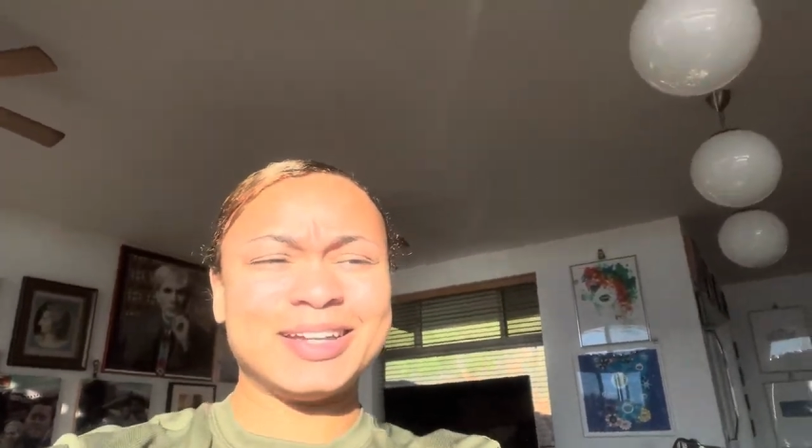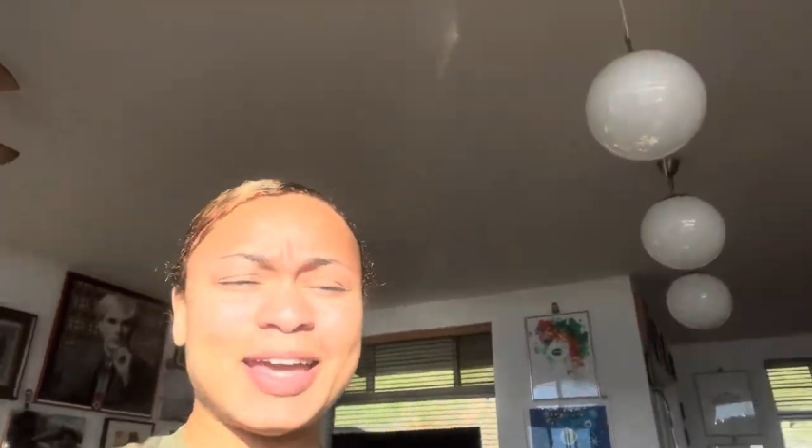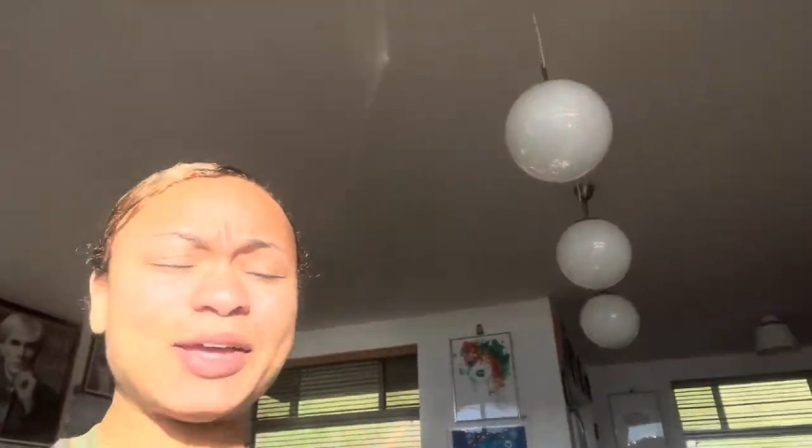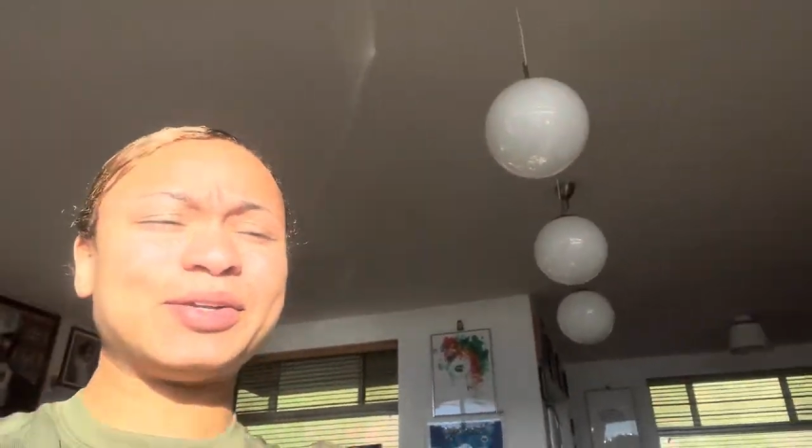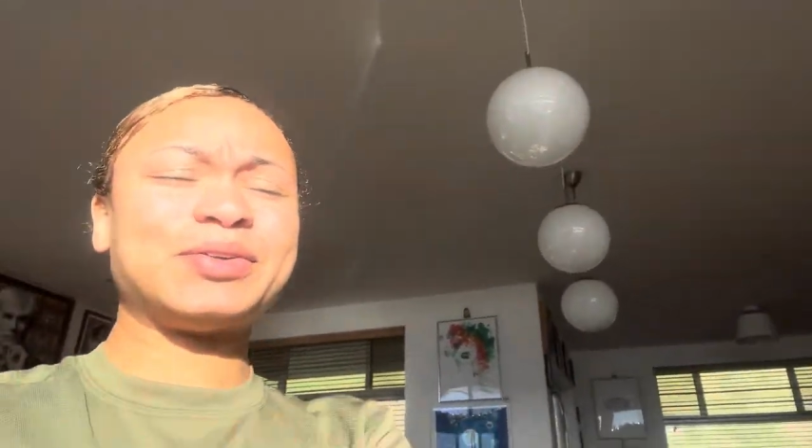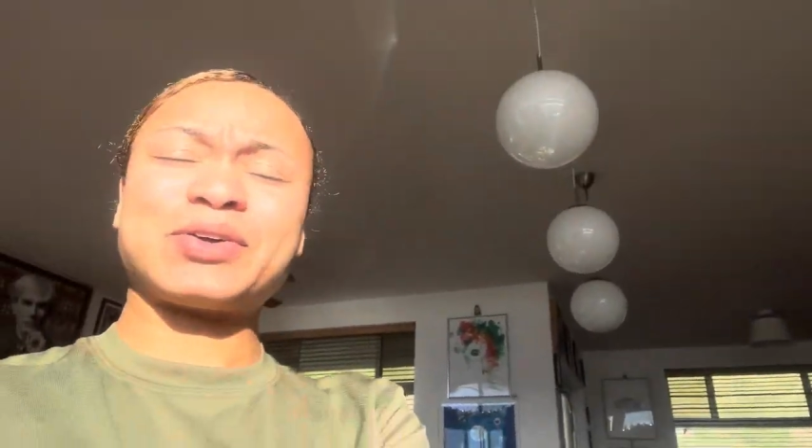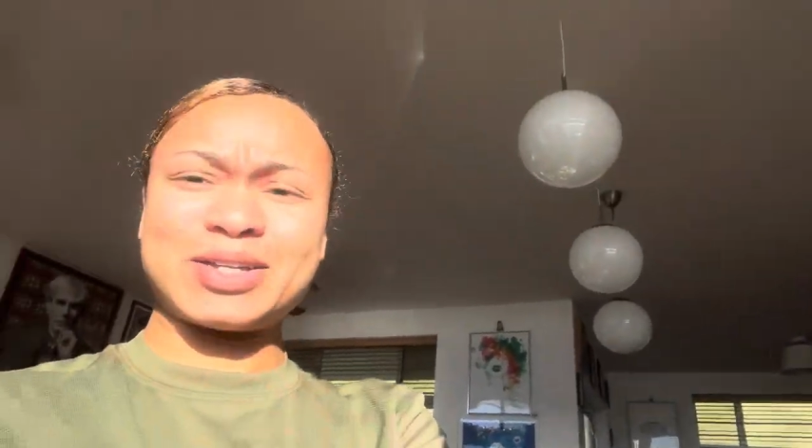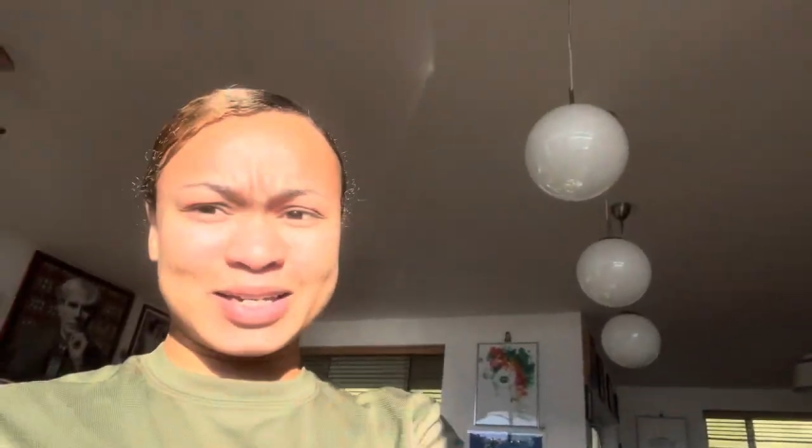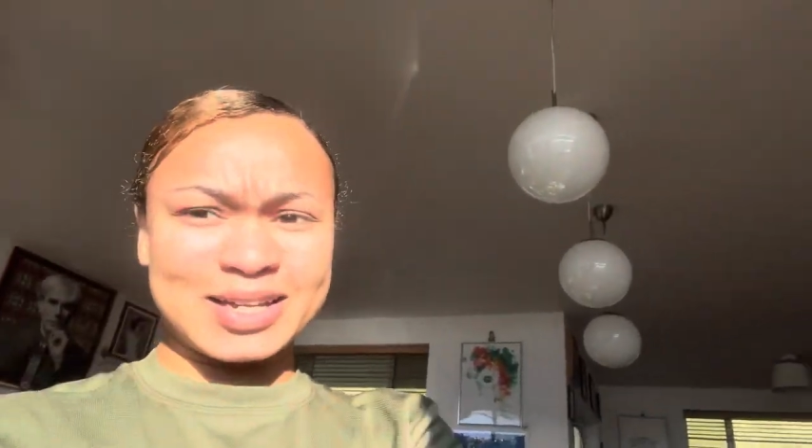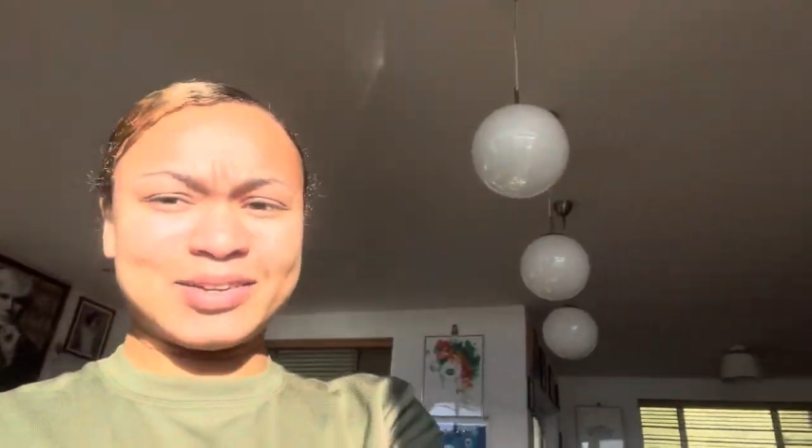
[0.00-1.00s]
and
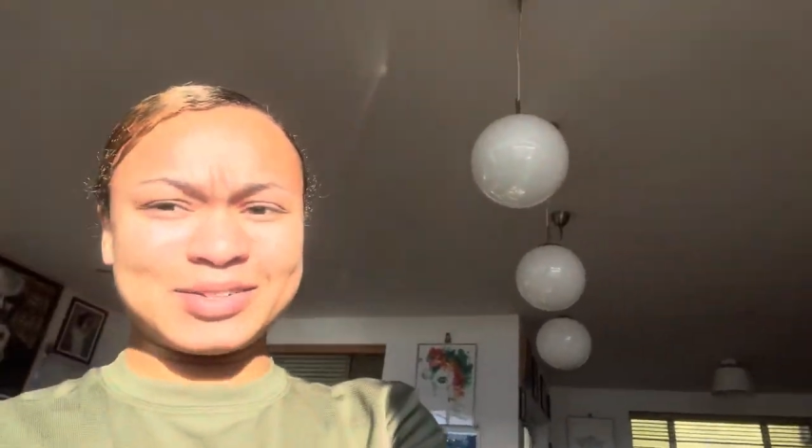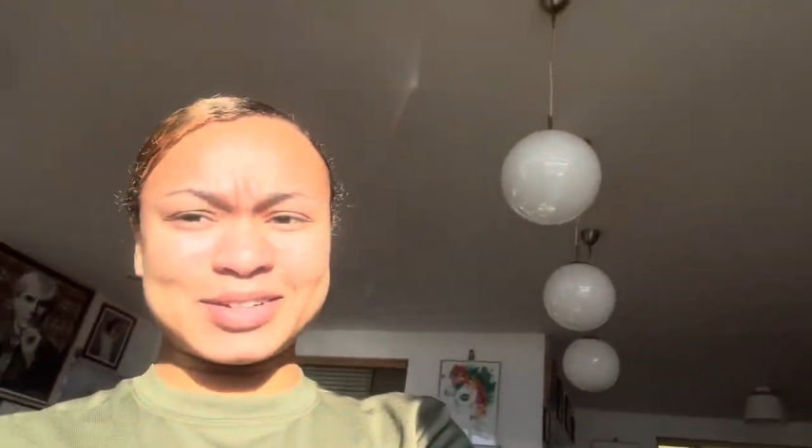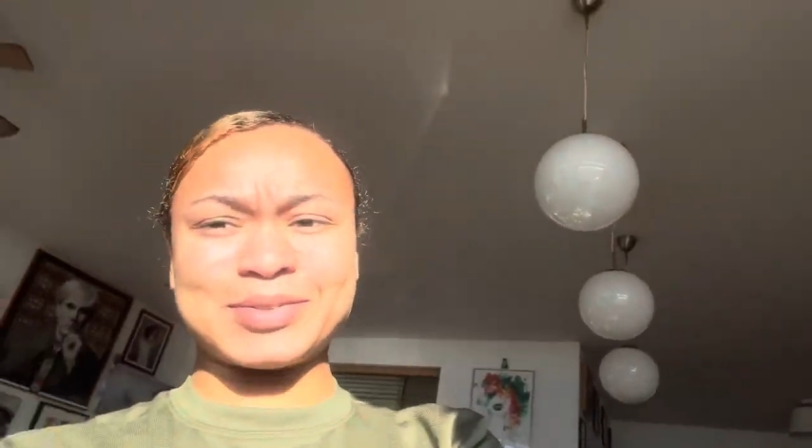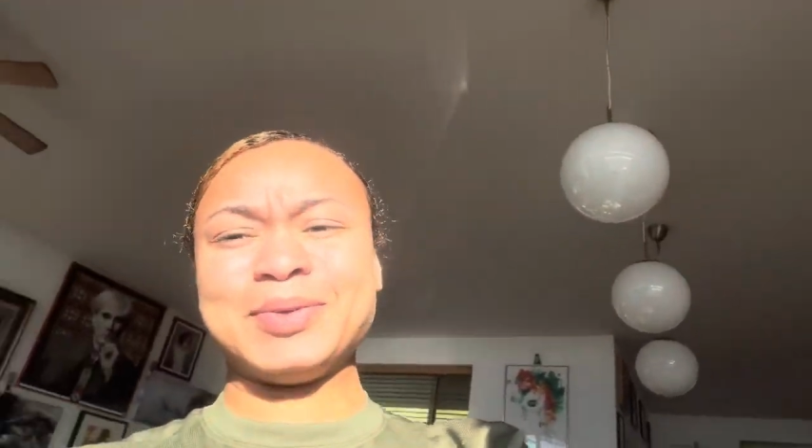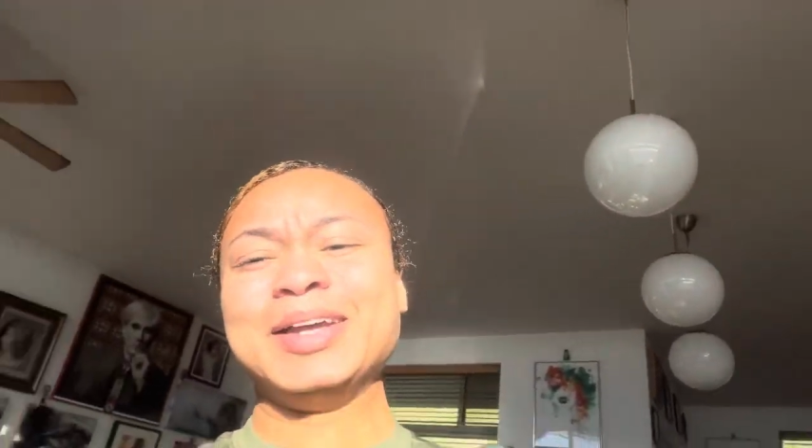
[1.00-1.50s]
good night also.